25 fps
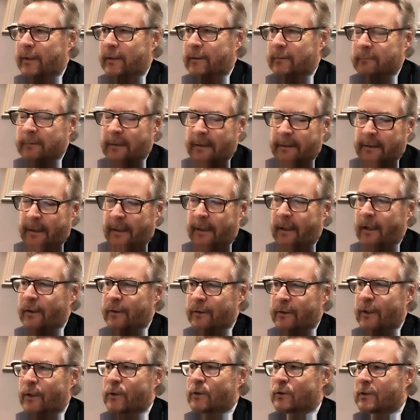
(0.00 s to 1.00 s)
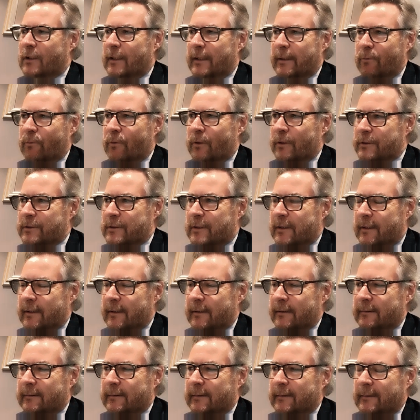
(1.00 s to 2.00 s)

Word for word: And, and that undoubtedly was the, uh,